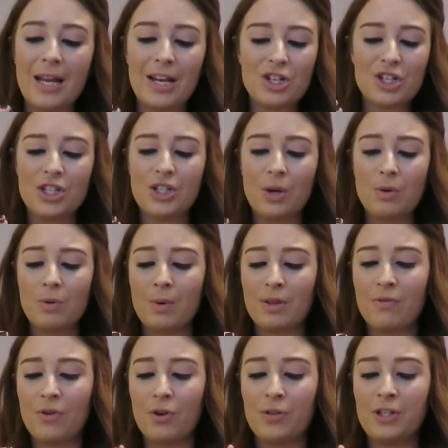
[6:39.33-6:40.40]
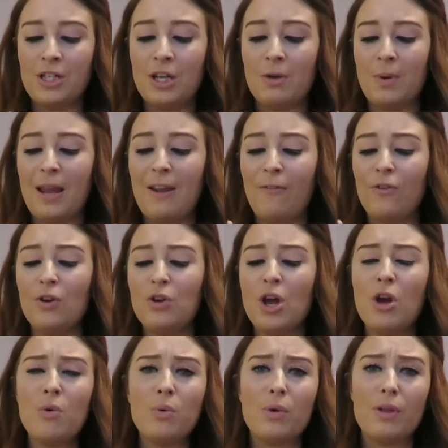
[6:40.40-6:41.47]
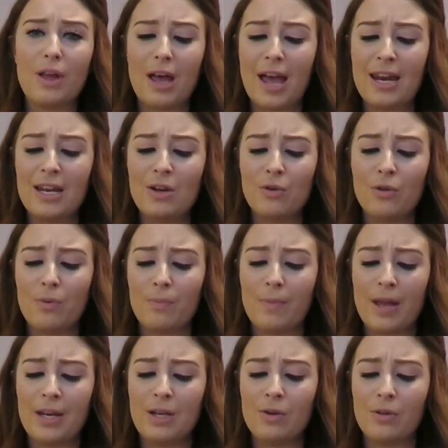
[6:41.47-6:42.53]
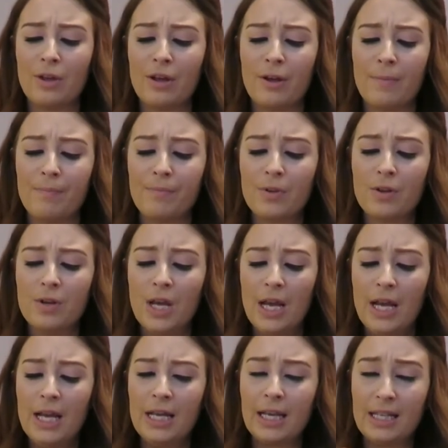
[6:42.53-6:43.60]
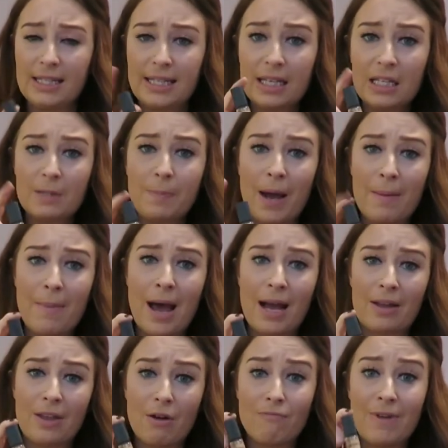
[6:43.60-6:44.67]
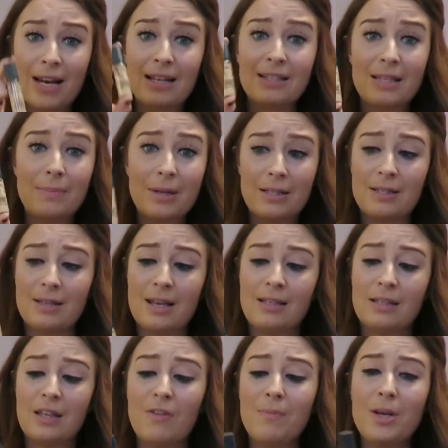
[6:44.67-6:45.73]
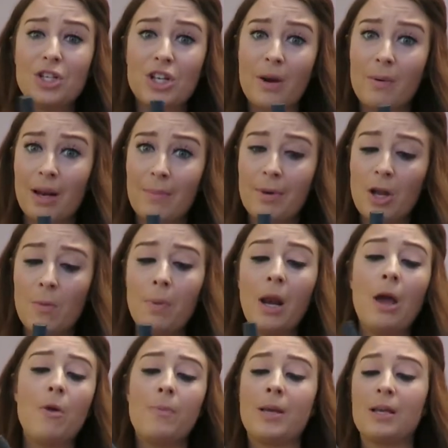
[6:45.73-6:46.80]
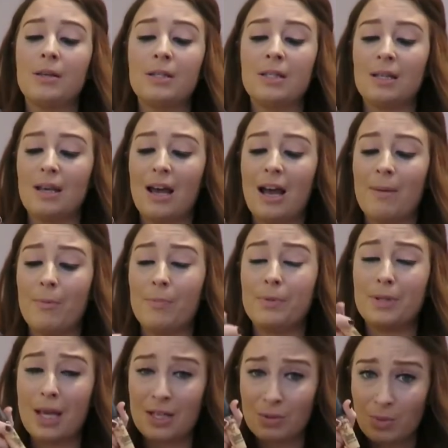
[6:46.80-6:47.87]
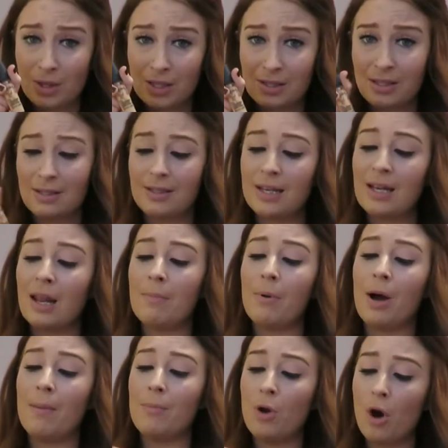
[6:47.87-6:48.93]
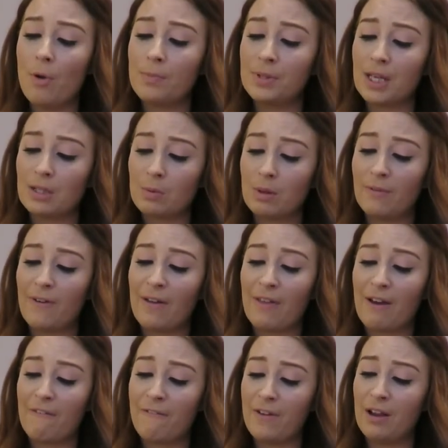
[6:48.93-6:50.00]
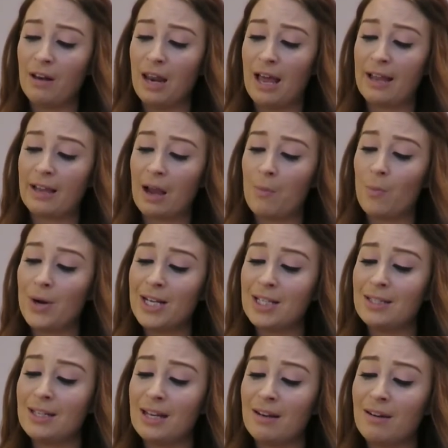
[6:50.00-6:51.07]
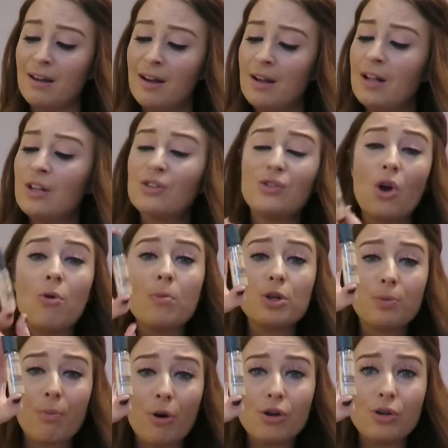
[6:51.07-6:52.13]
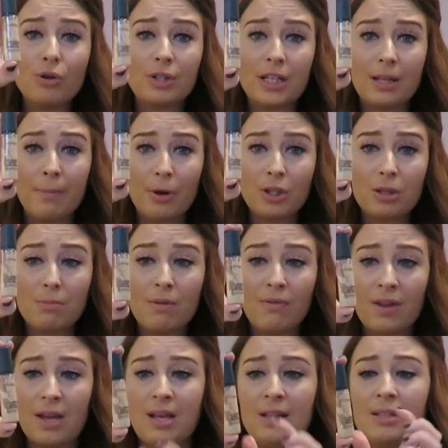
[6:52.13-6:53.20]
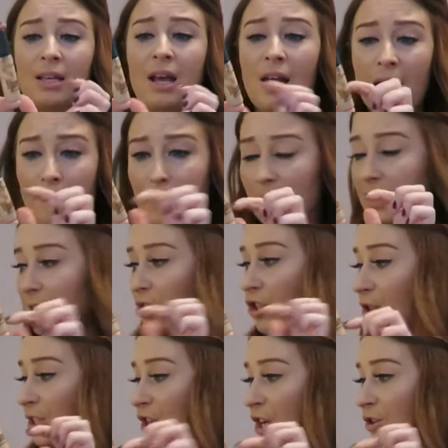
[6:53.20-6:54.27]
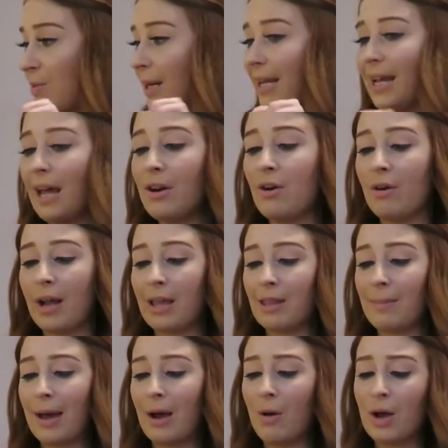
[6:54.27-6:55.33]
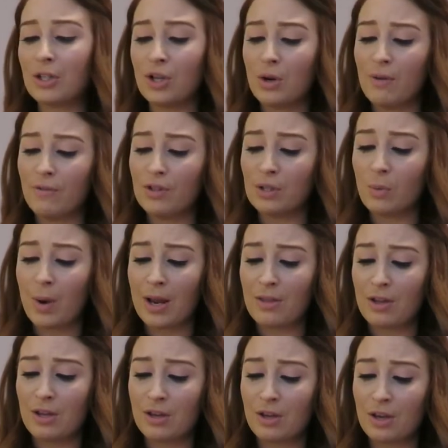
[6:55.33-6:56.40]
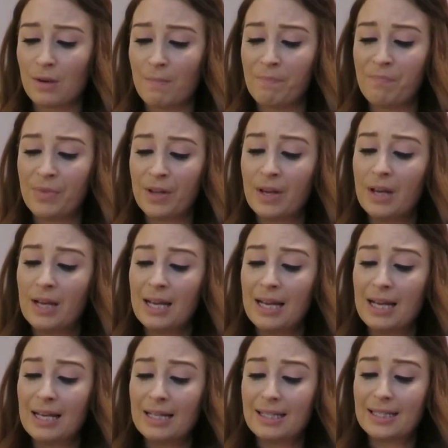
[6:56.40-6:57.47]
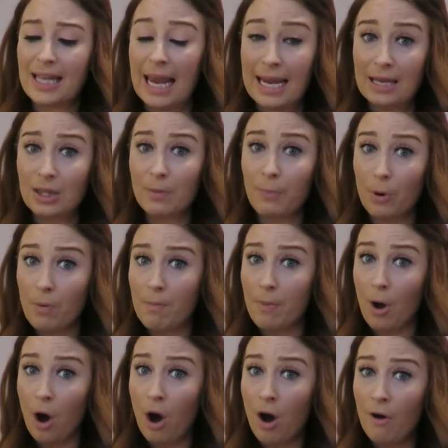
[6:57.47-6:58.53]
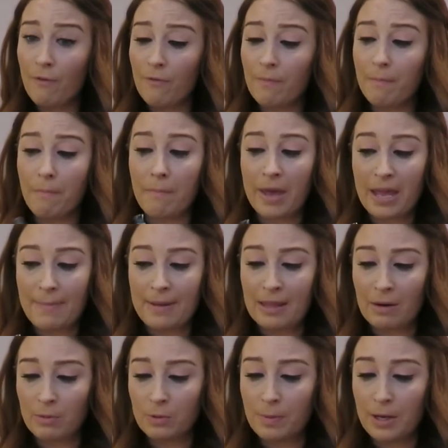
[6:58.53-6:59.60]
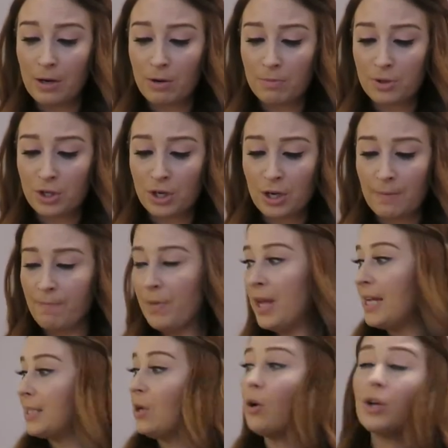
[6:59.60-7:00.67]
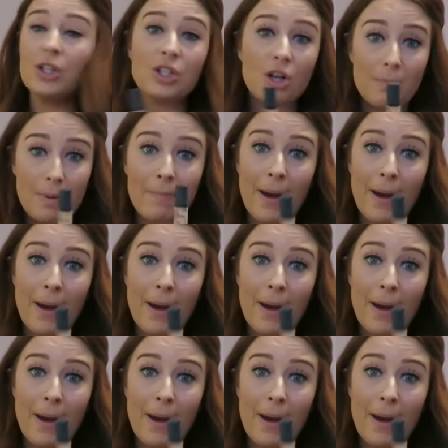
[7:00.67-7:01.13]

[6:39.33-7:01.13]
I actually don't know whether or not they do. If you know any other concealers by MAC that are really similar to this, give me a shout and let me know below, because I'm obsessed with this concealer, but I'm not obsessed with the fact that I feel like I'm wasting so much product in the bottom of these because I just genuinely cannot get them out. I don't know if there's a way that you can take the pump off. Maybe that would be an option. It's not going to stop me